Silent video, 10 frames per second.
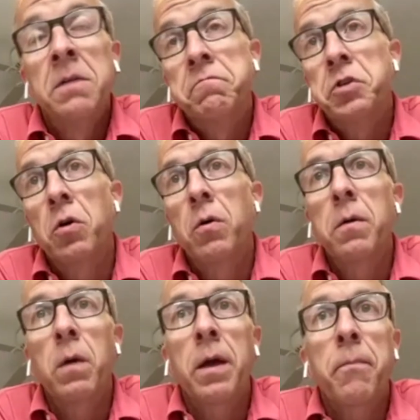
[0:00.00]
So
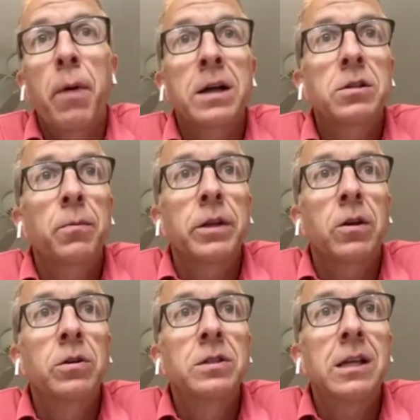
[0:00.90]
it possibly
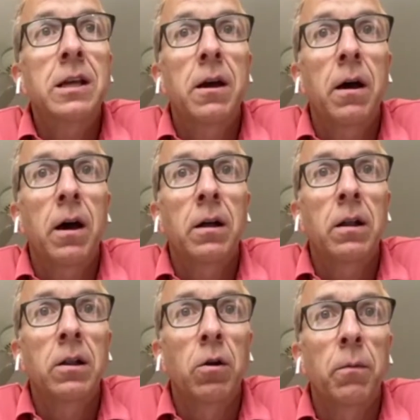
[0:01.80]
could see a
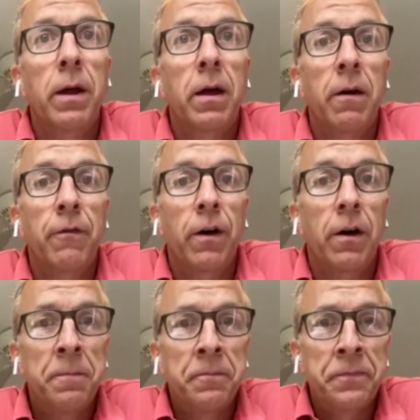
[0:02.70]
little bit of
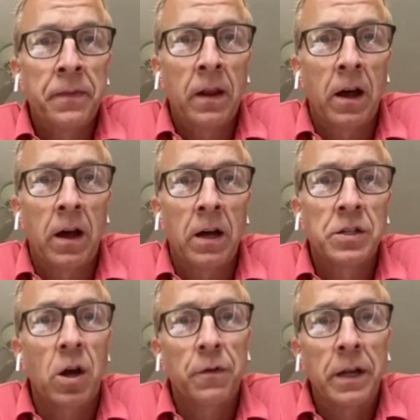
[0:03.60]
a
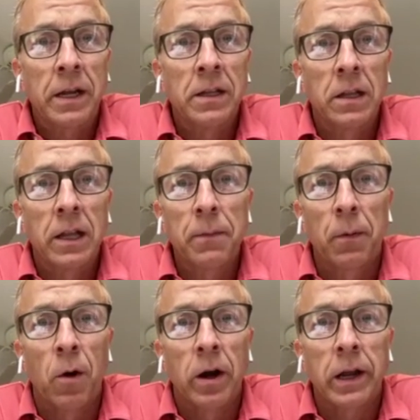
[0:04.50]
softening in the
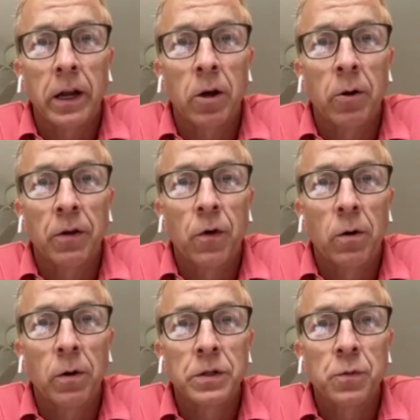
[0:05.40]
labor market going
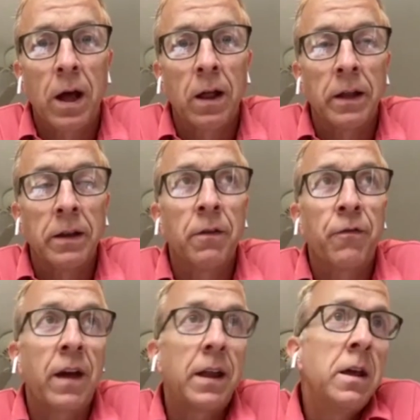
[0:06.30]
forward as well. And the
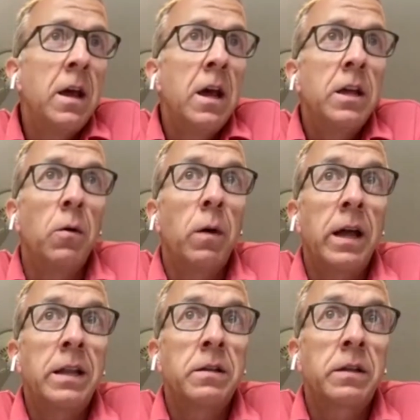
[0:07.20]
Fed,
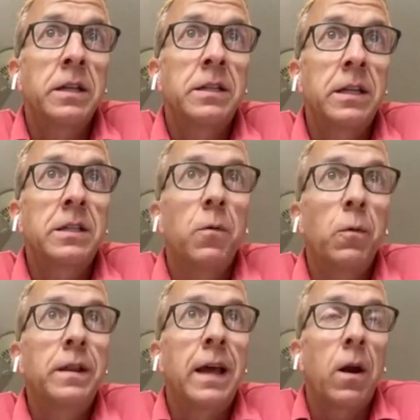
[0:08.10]
consistent
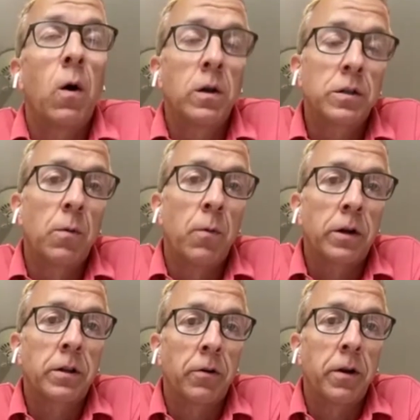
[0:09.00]
with that, also
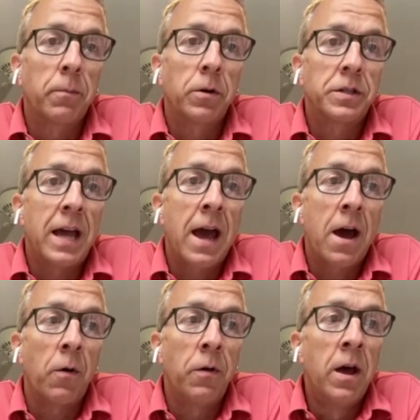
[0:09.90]
marked their numbers
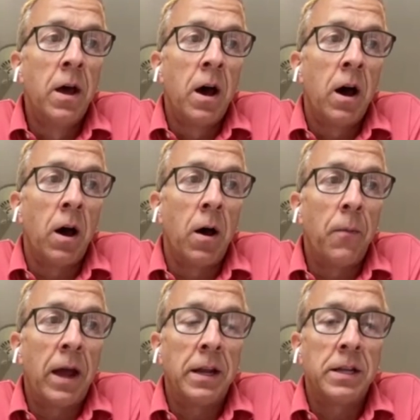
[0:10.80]
down.
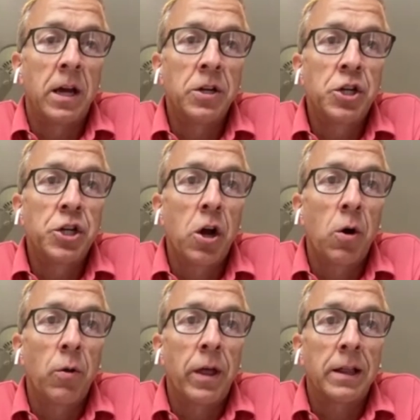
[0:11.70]
And it does
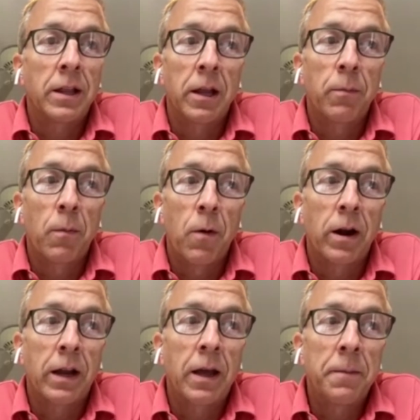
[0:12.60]
show that the labor
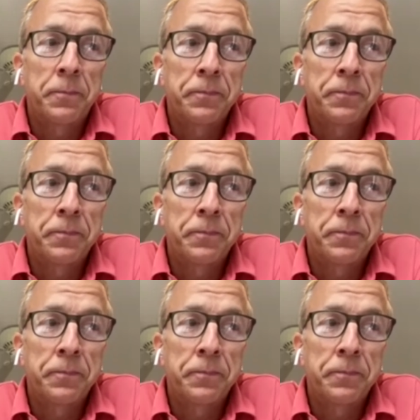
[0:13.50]
market,